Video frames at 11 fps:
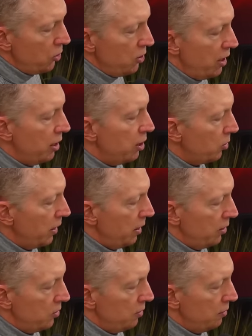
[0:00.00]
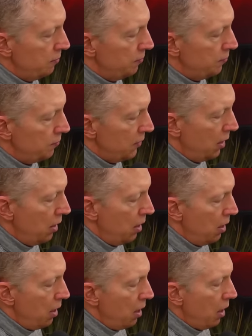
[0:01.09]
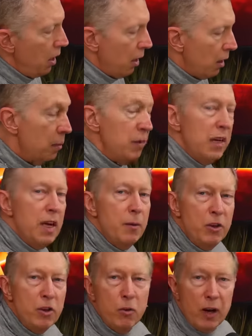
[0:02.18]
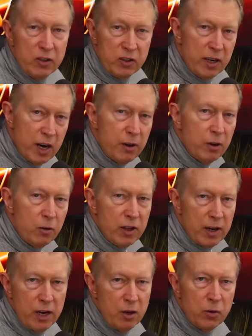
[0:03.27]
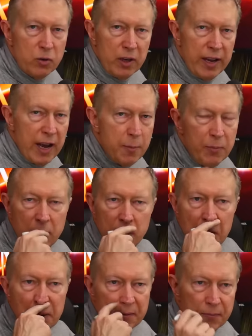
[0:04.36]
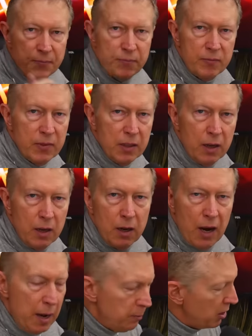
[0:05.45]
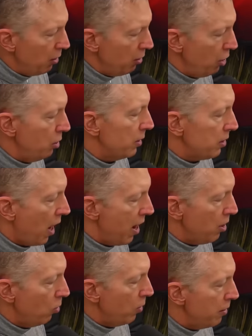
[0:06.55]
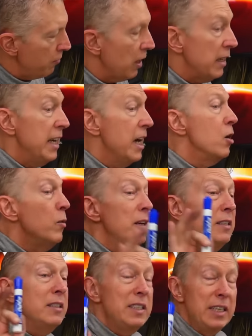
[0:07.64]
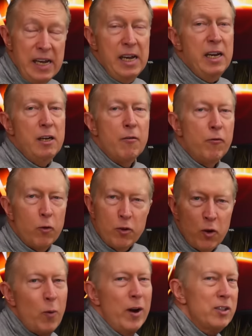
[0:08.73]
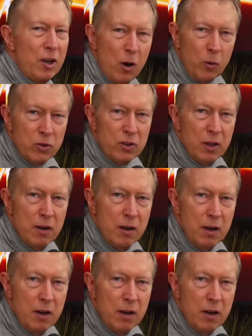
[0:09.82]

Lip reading: your San Andreas. Let me give you a scenario that I know is going to happen. I'm telling you a tidal wave guaranteed for the West Coast.